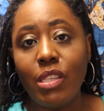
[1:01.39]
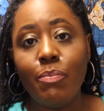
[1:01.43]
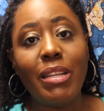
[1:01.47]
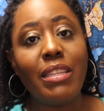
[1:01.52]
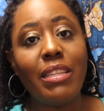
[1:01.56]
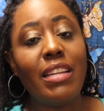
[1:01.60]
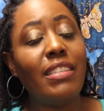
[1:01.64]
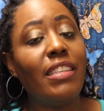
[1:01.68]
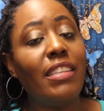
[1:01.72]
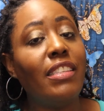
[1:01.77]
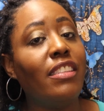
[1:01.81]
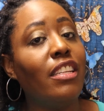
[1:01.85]
but
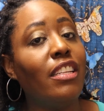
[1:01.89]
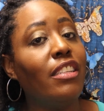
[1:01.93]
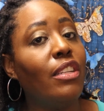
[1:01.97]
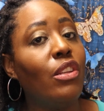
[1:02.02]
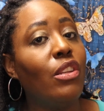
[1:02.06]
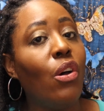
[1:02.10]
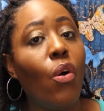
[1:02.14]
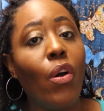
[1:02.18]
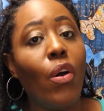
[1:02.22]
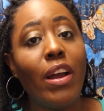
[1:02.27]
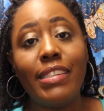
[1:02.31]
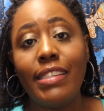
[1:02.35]
this is the
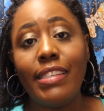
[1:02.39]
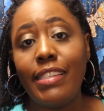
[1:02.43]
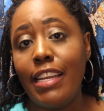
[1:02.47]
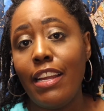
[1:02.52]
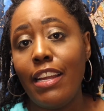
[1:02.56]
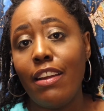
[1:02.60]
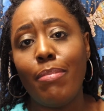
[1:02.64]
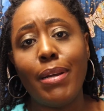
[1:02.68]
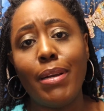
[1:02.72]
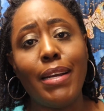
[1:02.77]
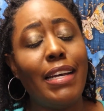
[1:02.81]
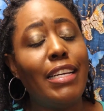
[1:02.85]
lowest
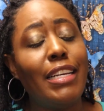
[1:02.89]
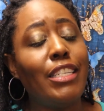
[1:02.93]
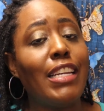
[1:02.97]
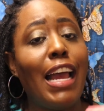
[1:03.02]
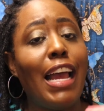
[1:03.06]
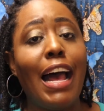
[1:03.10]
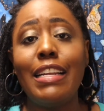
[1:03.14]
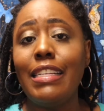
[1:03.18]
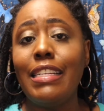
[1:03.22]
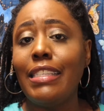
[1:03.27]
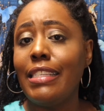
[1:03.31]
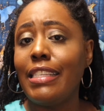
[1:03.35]
tier because,
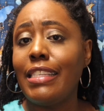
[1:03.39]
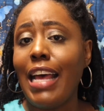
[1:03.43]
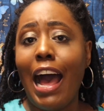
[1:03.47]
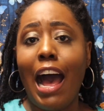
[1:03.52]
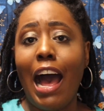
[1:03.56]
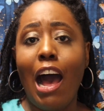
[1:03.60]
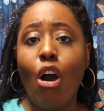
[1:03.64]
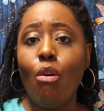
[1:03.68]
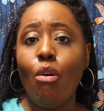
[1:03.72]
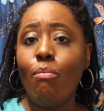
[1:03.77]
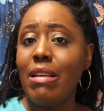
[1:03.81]
y'all, this is all